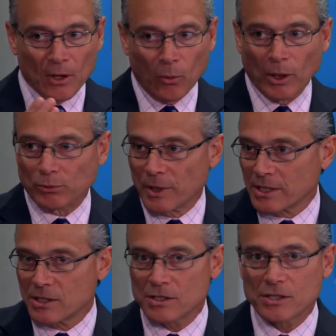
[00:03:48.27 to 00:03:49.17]
What
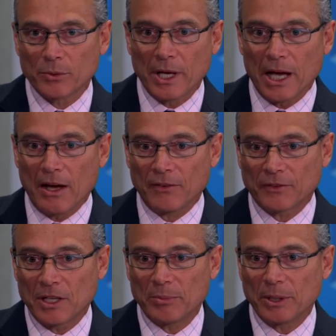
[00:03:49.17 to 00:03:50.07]
risks do we have
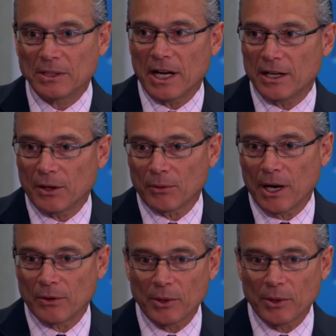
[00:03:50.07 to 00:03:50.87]
of keeping data around?